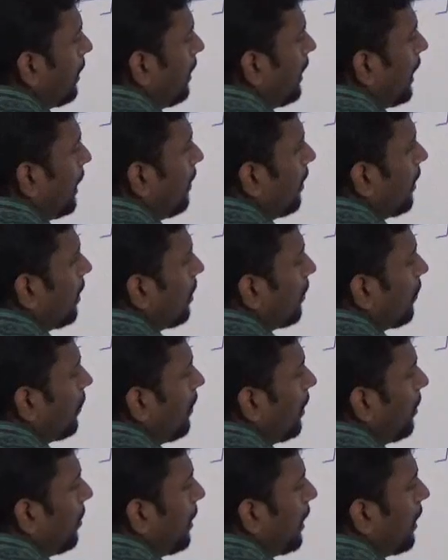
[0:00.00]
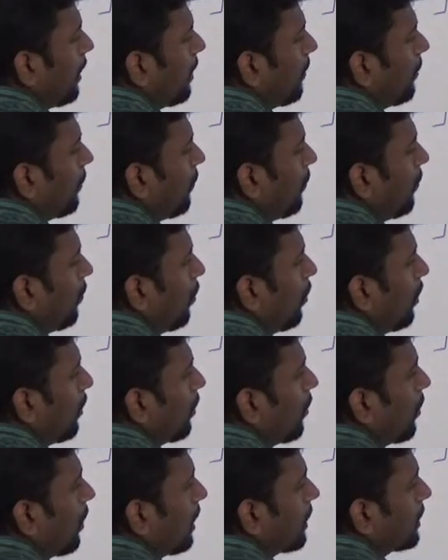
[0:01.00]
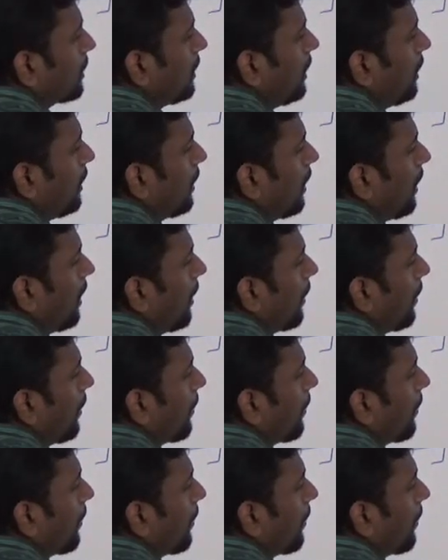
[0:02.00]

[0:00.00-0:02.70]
derivative of numerator 4 cos theta